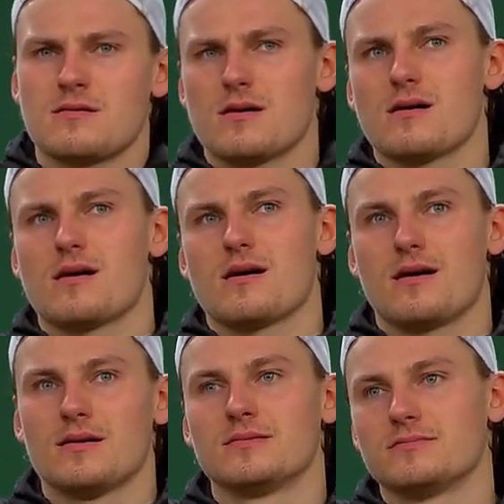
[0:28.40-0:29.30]

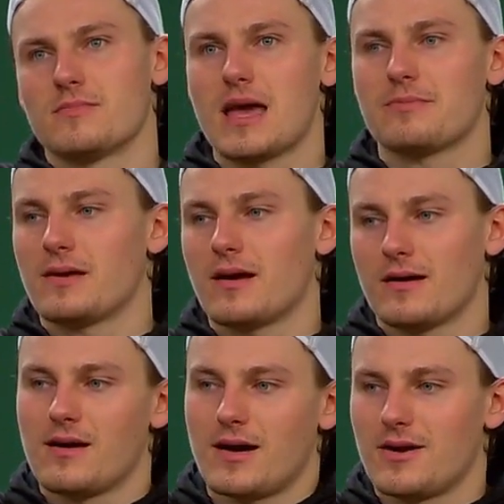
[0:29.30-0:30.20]
Uh, maybe uh,
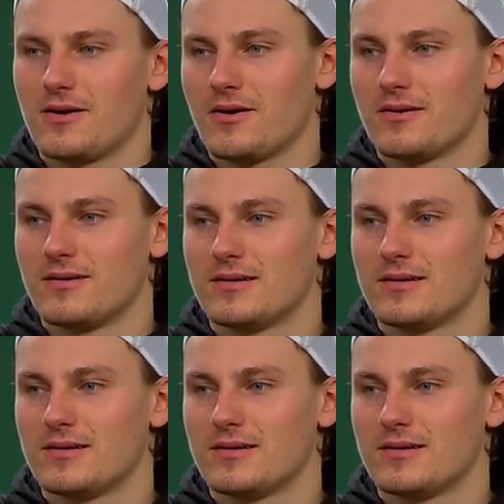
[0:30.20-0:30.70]
I don't know.